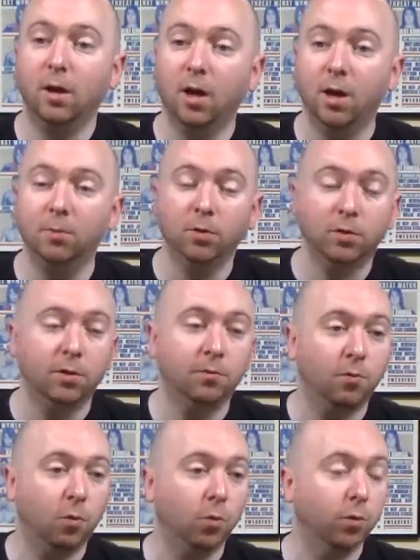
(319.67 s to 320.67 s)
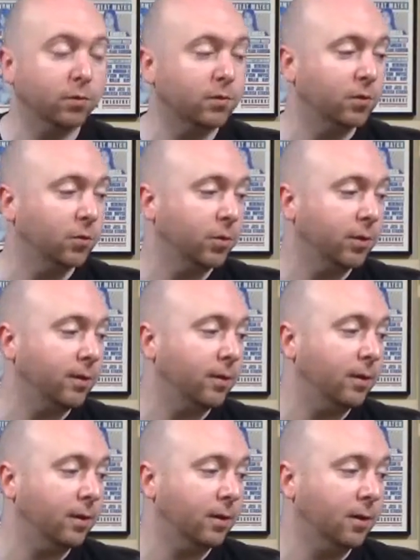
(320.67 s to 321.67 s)
I'm looking forward to it.
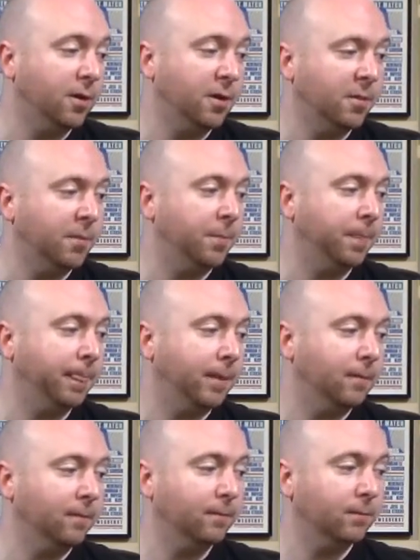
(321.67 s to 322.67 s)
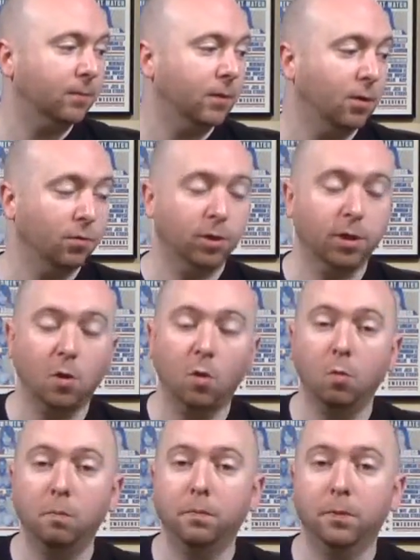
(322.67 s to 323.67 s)
I really
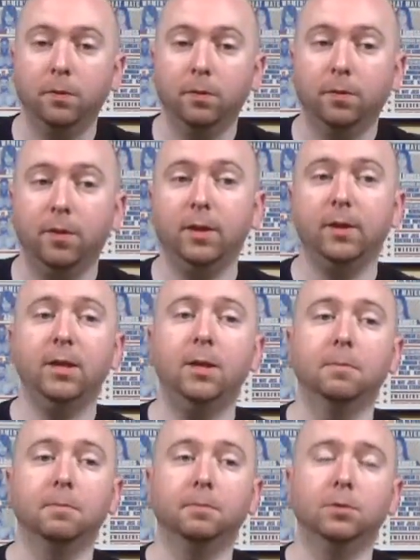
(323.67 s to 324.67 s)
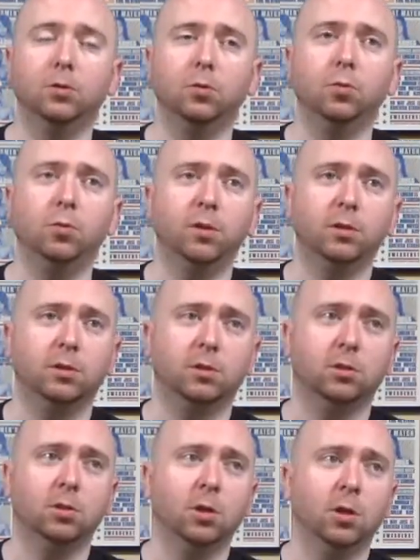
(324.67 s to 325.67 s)
hope they keep to this